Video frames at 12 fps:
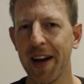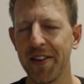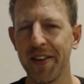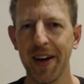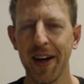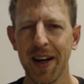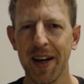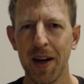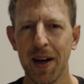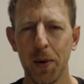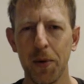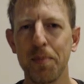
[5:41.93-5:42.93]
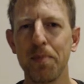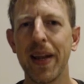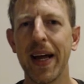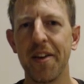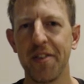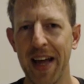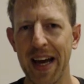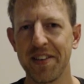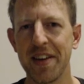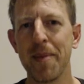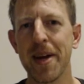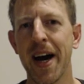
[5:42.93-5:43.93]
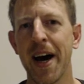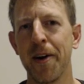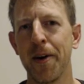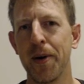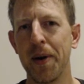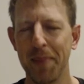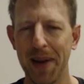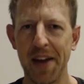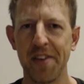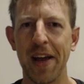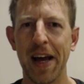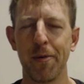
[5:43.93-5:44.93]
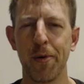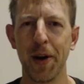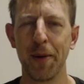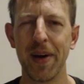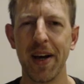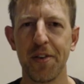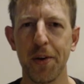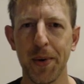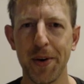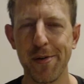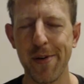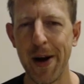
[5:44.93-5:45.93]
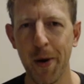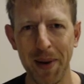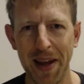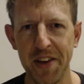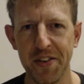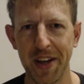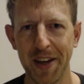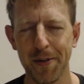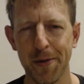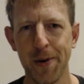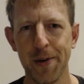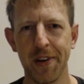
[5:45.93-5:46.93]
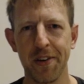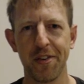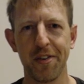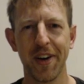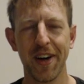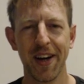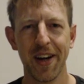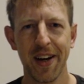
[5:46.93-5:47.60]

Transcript: and it was players like Damiano and players like Ruy López who were trailblazing through this